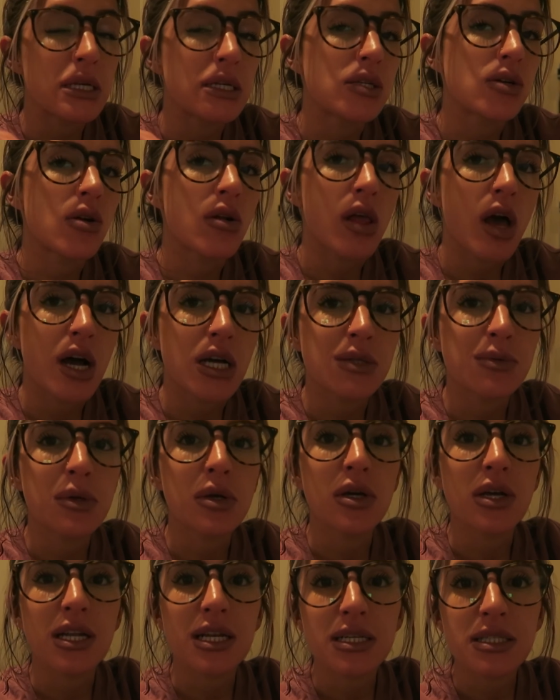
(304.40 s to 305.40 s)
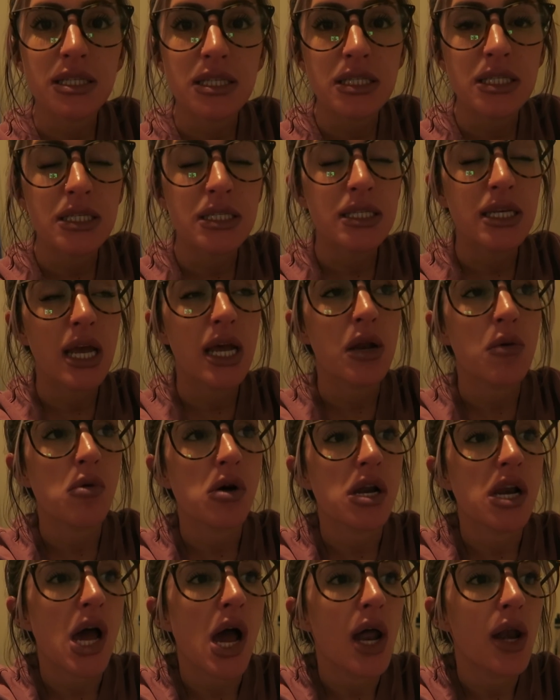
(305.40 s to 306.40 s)
need to go to the hospital and get a CT scan and
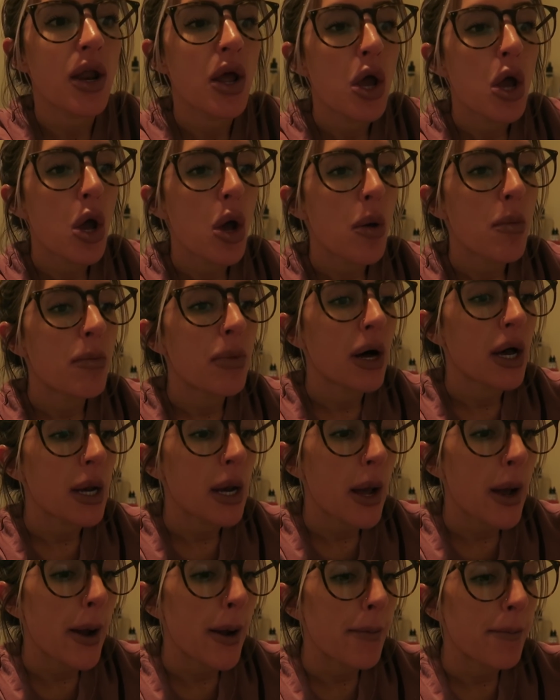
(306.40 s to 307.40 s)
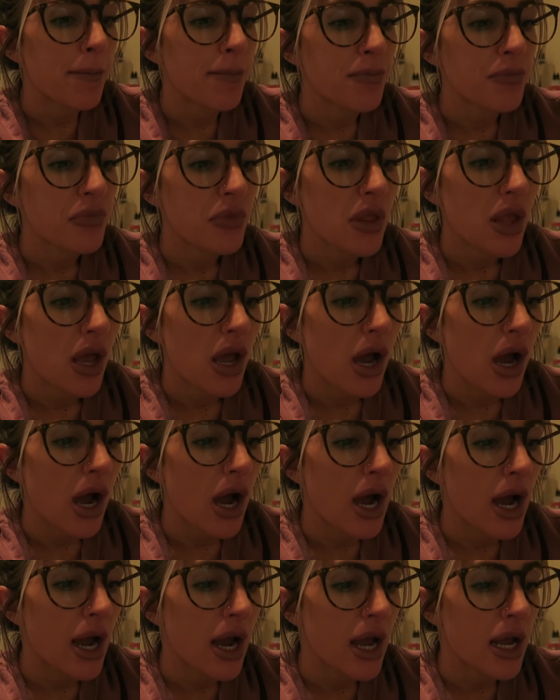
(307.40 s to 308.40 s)
whatnot. But
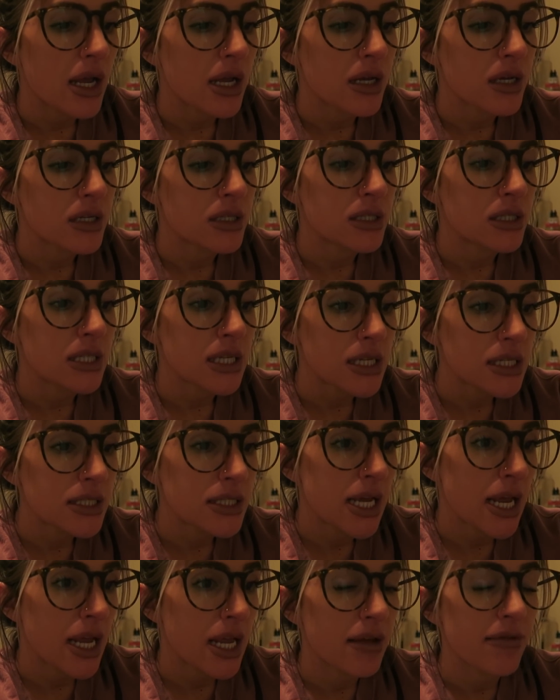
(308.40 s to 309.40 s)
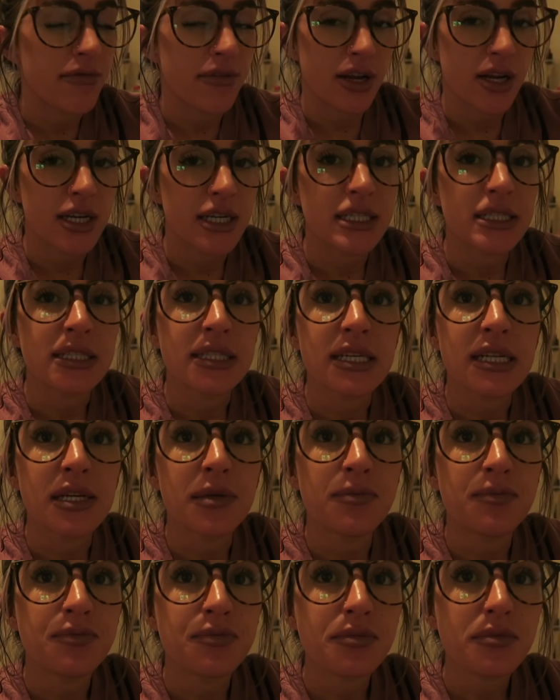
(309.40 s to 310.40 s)
I did take it very
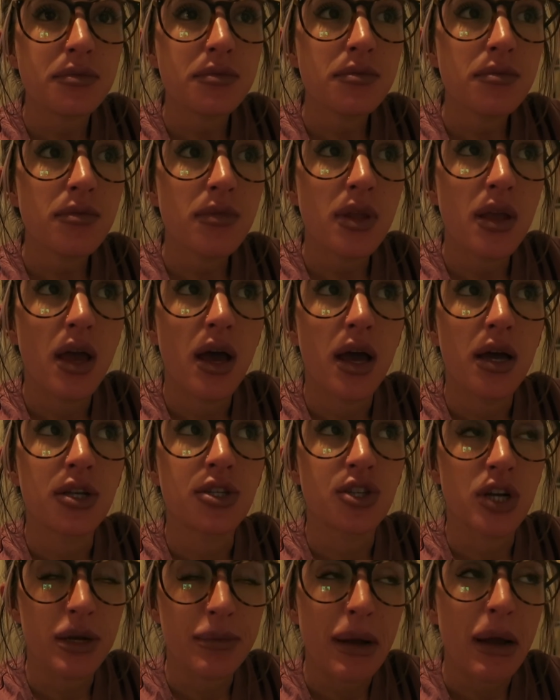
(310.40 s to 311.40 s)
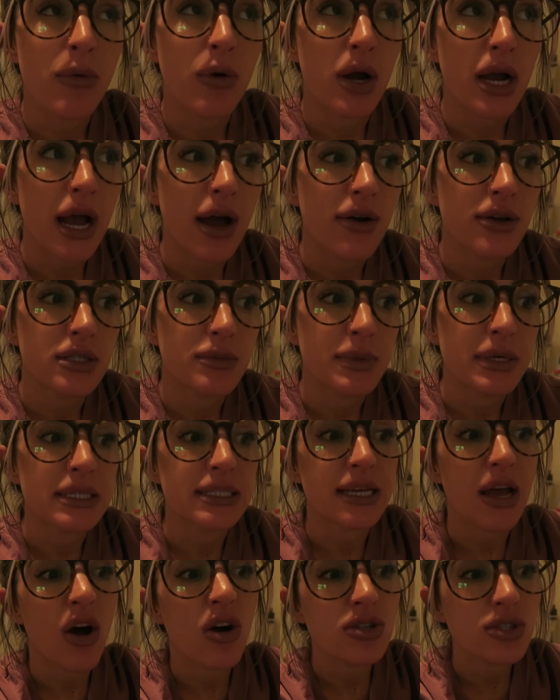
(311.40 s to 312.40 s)
easy during my workouts
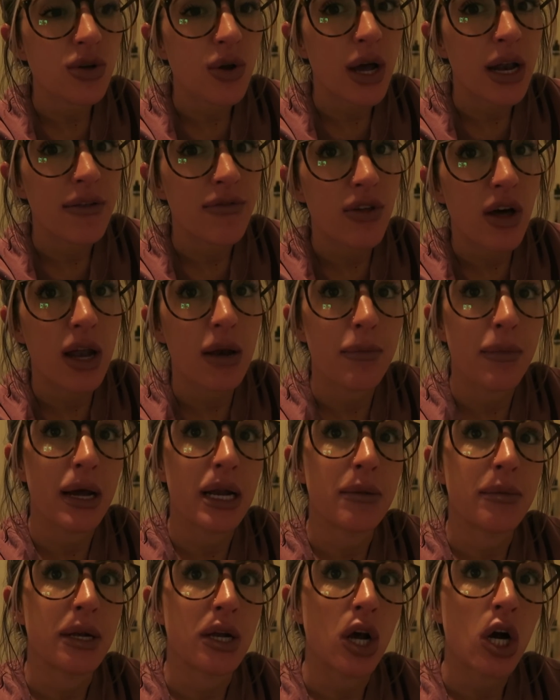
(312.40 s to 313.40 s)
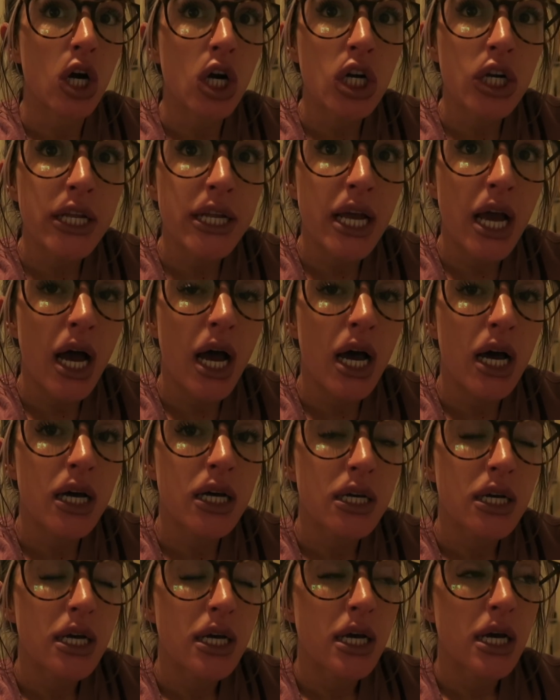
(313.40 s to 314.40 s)
because I also kind of thought it might have been a hernia.
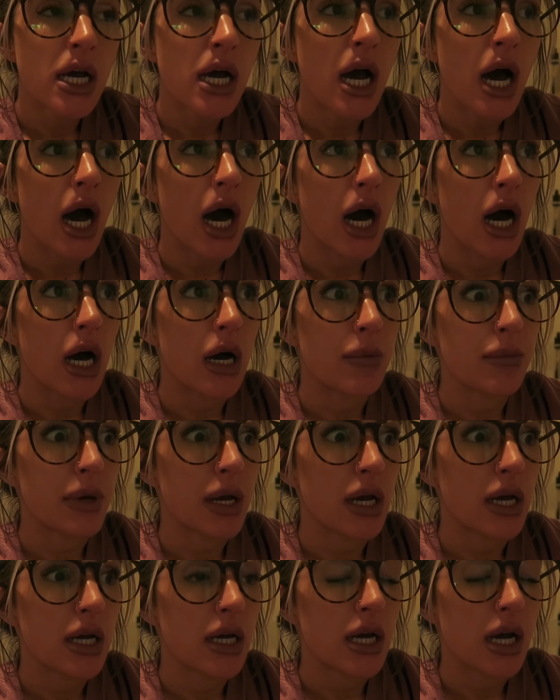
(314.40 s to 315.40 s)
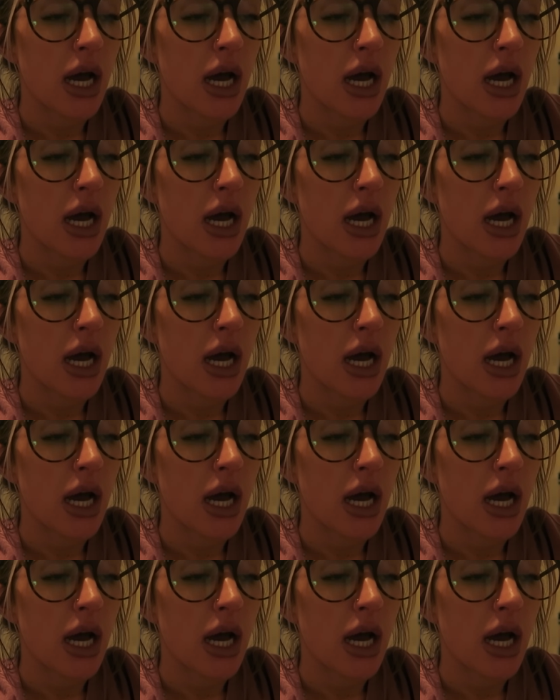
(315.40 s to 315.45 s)
I